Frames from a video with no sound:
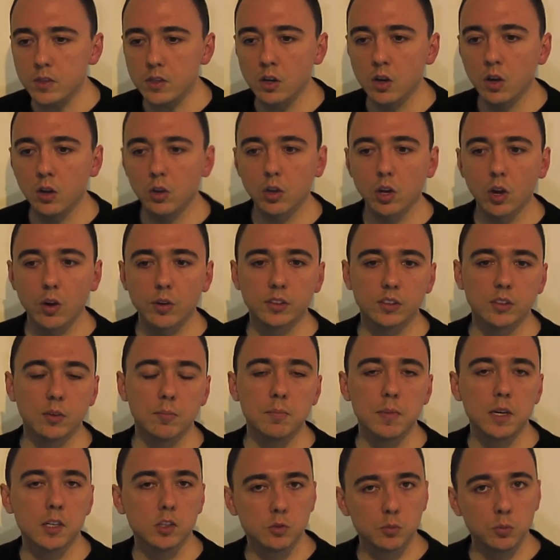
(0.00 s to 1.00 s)
I'll go into
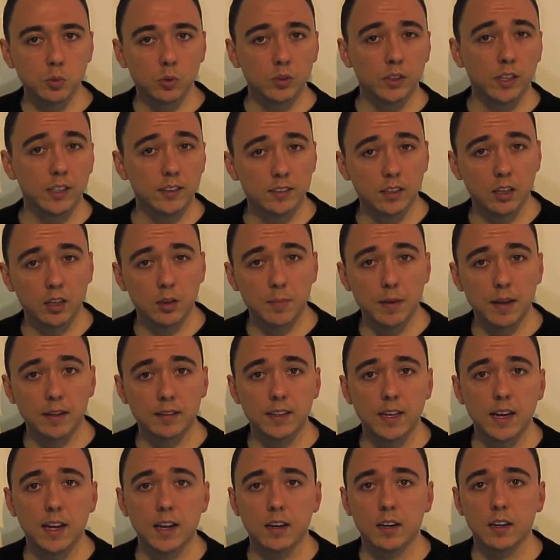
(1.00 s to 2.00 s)
much more detail about
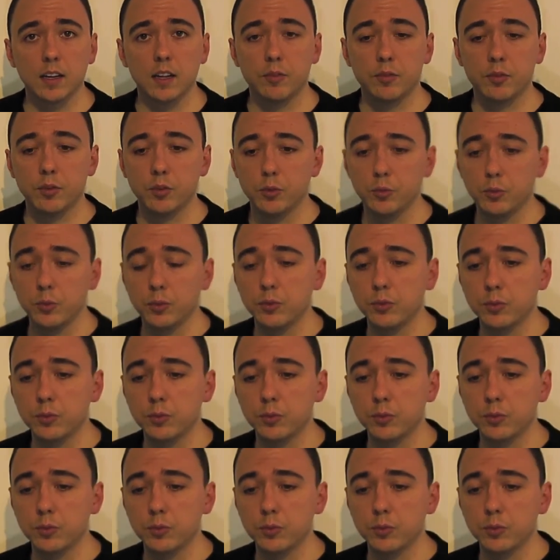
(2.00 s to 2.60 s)
that. If you